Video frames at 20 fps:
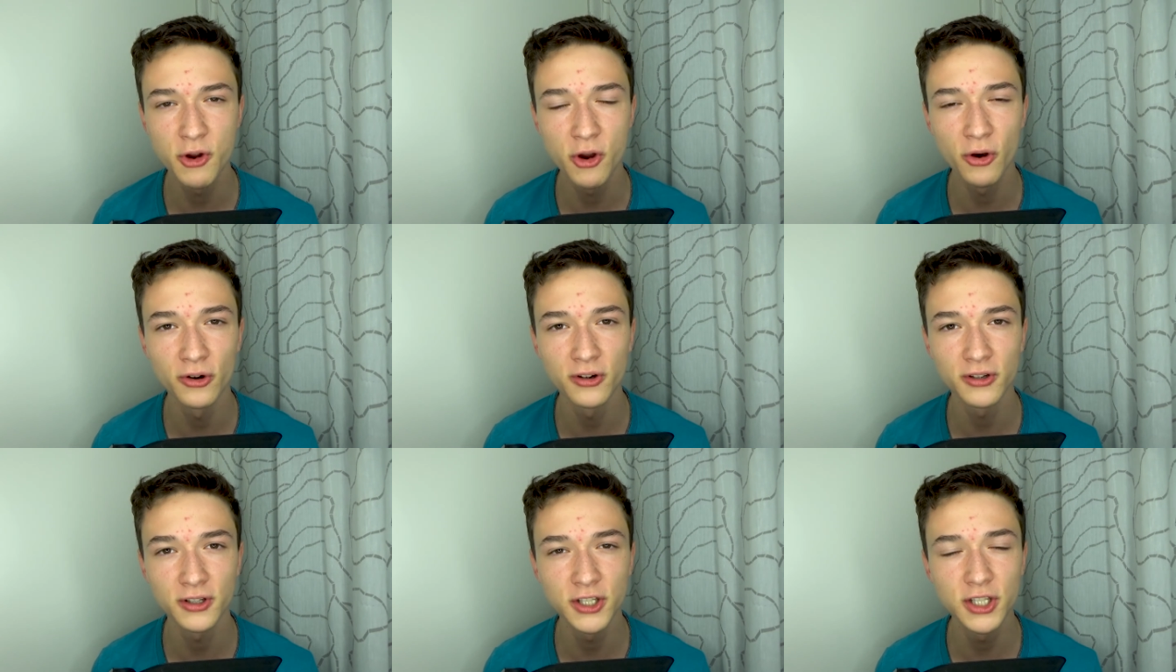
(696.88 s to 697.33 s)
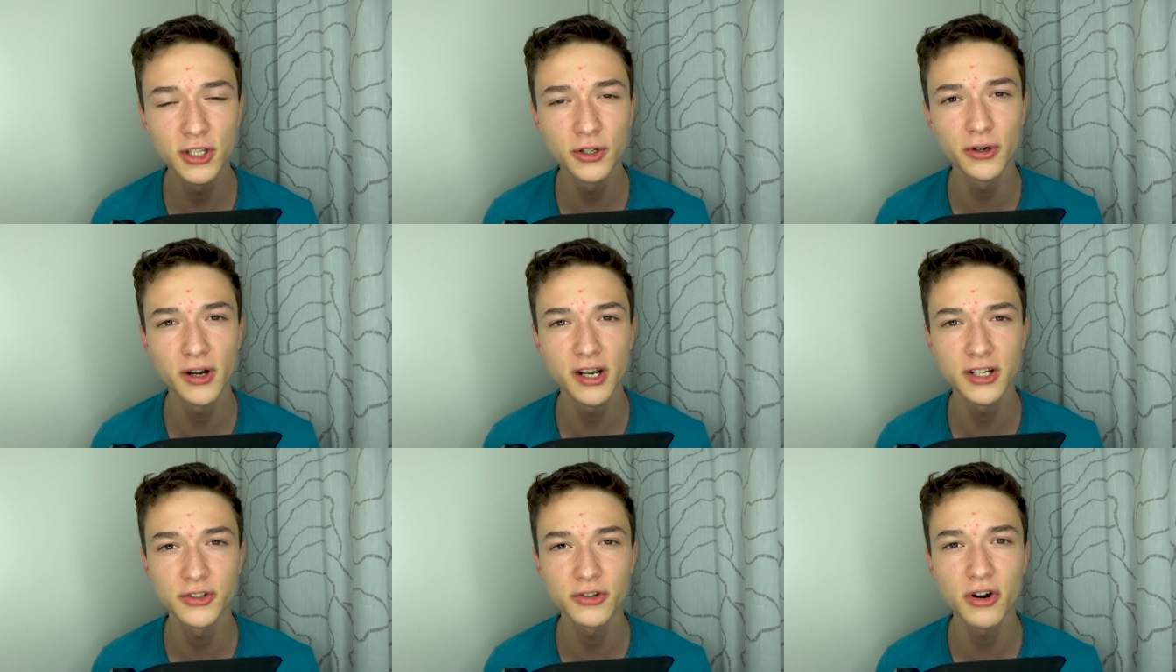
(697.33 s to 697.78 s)

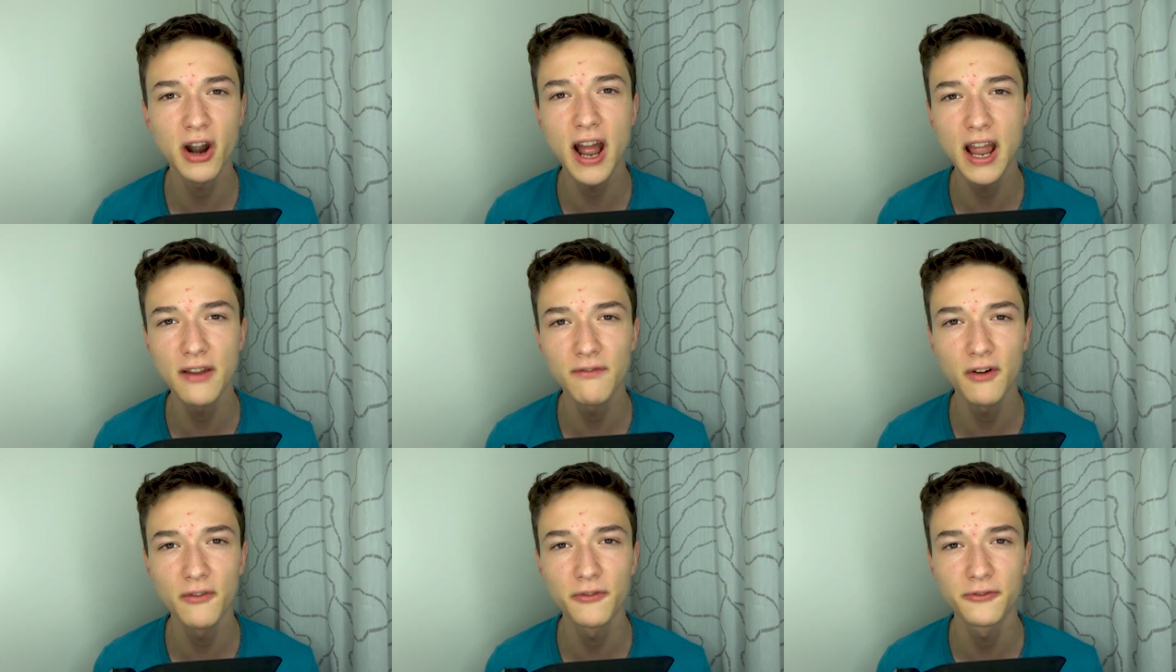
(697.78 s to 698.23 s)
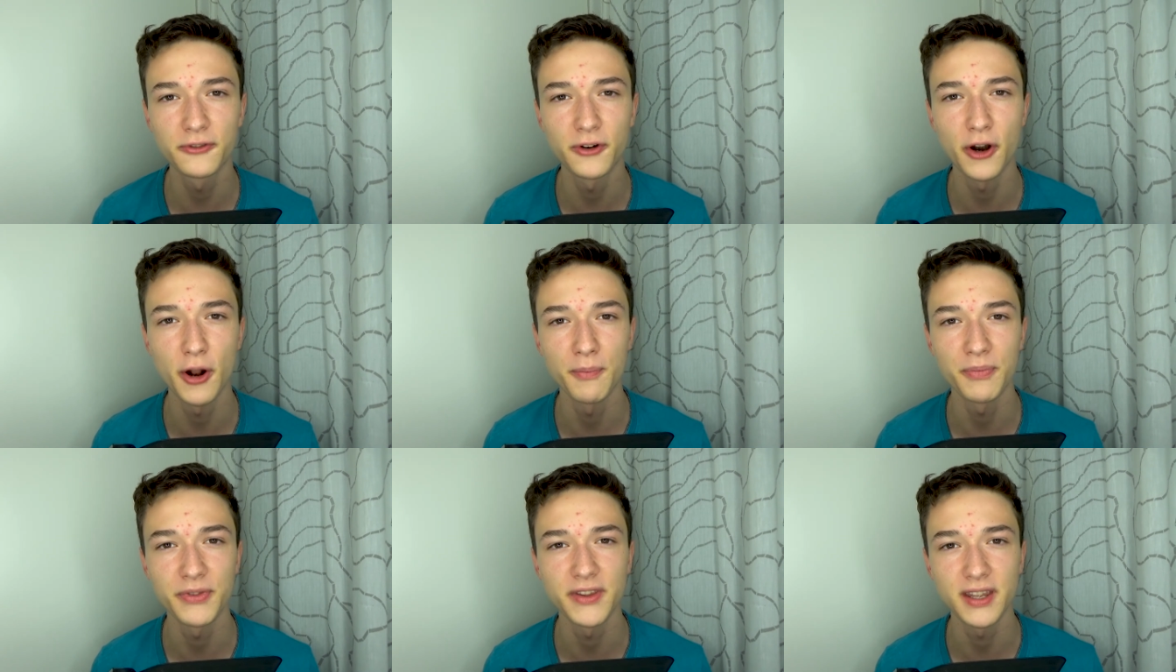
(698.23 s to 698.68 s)
Cura driver
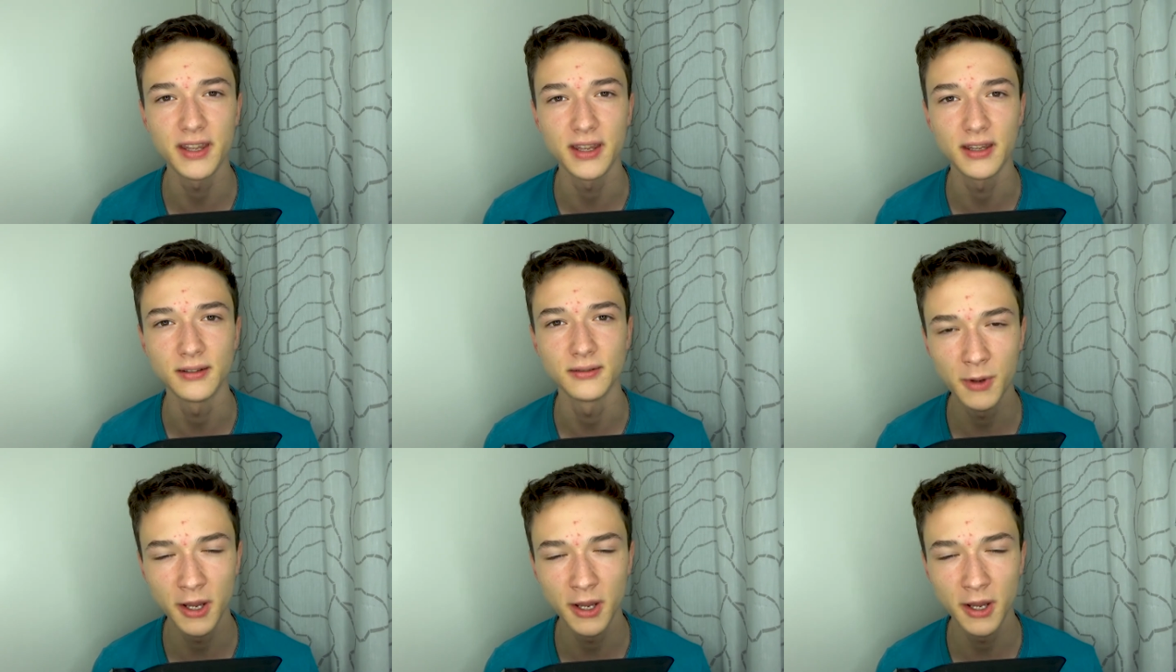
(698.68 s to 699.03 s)
from the